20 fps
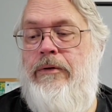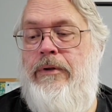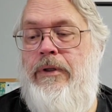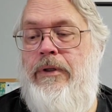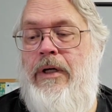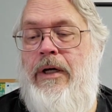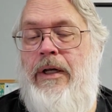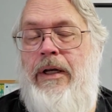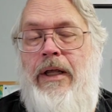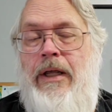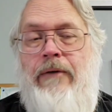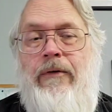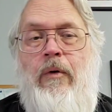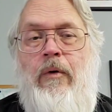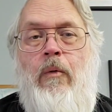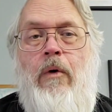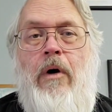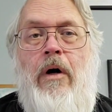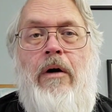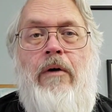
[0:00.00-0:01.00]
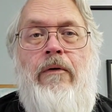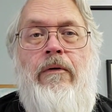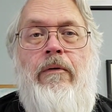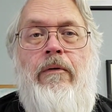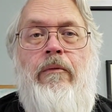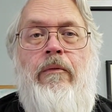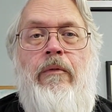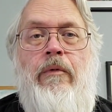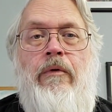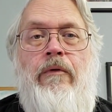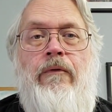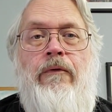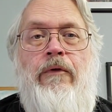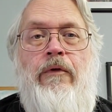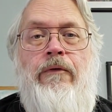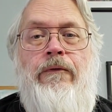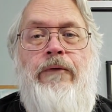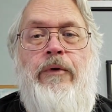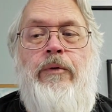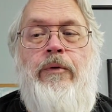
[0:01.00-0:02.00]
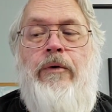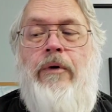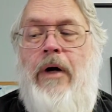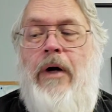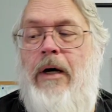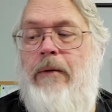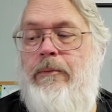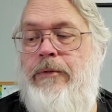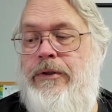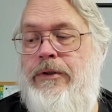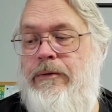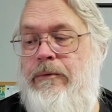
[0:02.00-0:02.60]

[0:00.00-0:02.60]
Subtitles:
on having water for food crops.